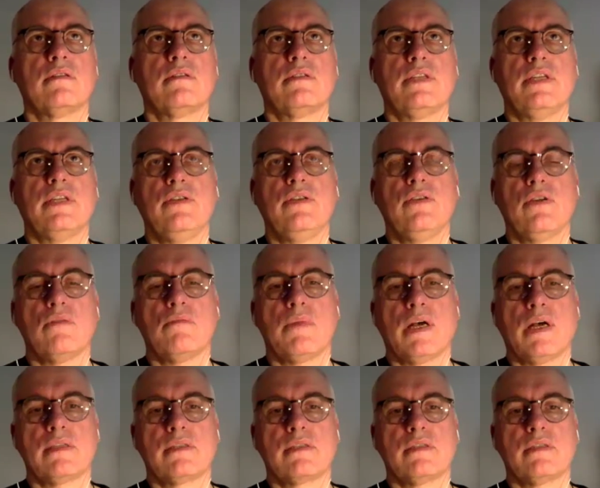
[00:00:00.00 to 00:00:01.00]
senior
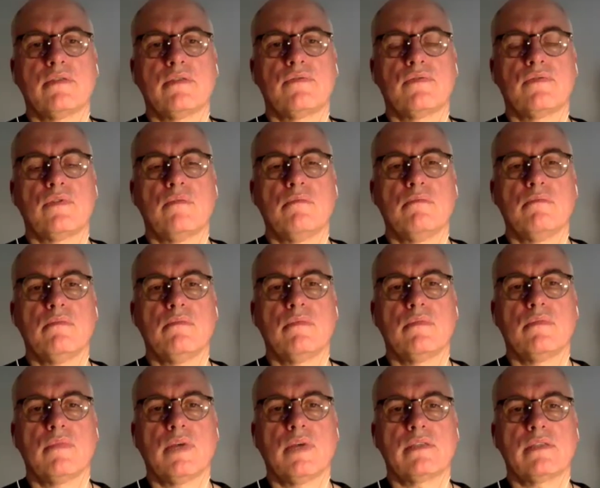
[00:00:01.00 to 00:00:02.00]
master from
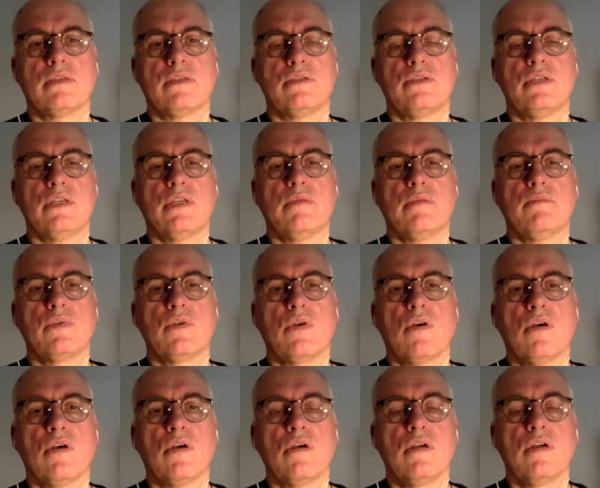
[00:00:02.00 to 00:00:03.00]
Master Chi Kim
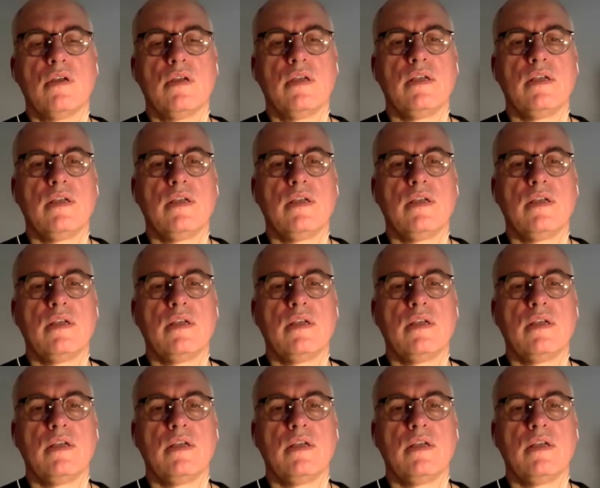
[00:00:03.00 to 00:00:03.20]
Tong,